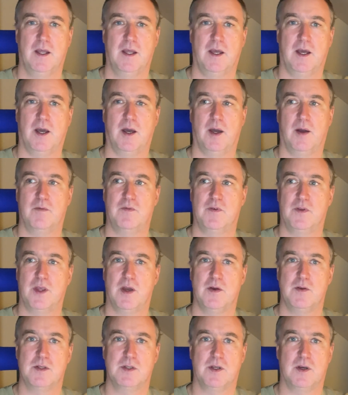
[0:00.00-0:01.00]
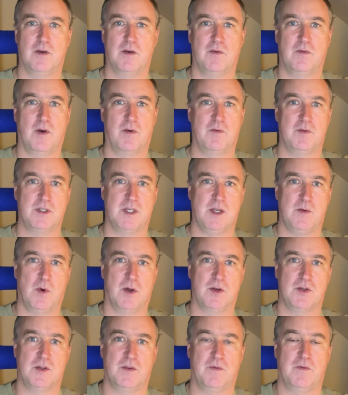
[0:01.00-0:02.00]
Uh, for those that have obviously
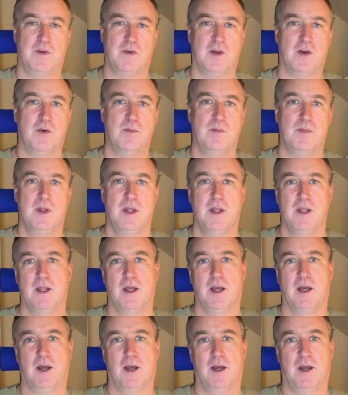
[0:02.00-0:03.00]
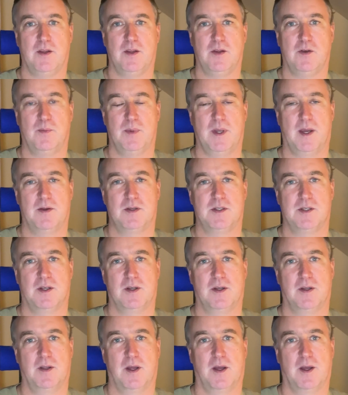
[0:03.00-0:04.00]
watched the film, uh, you'll be able
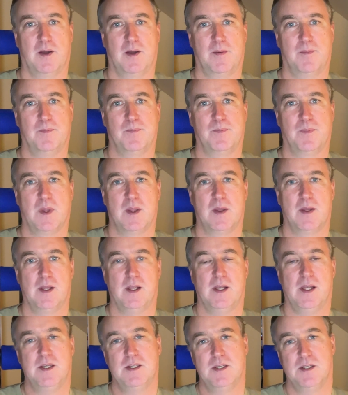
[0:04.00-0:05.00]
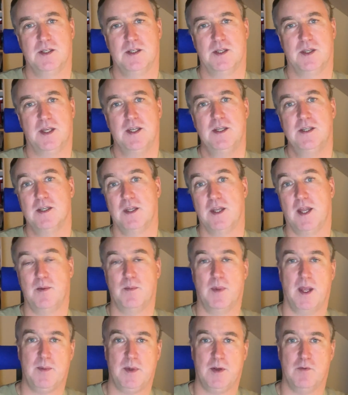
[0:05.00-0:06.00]
to um, listen to this and then
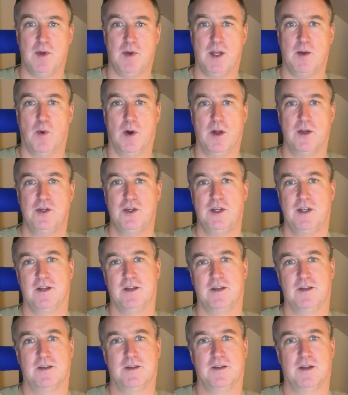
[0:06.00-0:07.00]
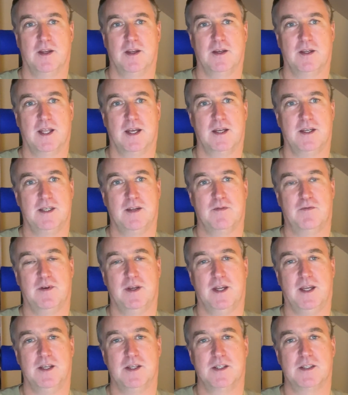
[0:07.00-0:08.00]
maybe rewatch it and, and get a
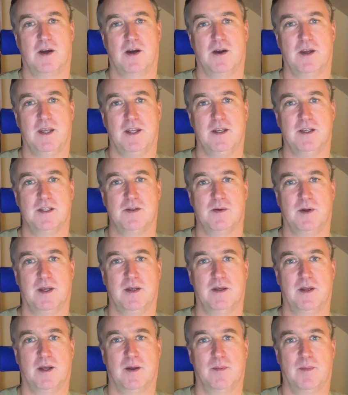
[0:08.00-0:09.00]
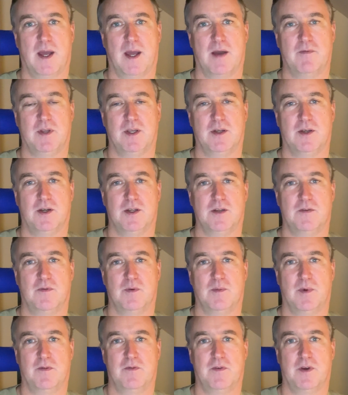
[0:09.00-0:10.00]
different insight into it, um, having heard
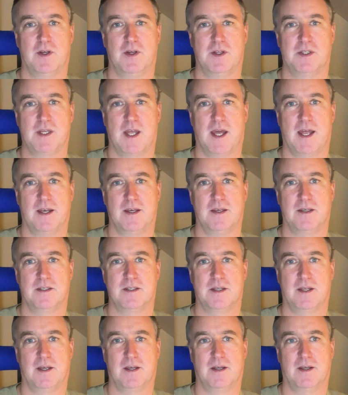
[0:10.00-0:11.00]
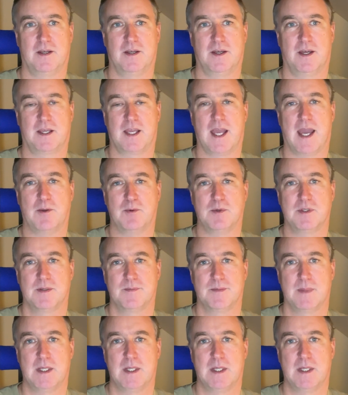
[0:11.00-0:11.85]
from a first-hand uh, account.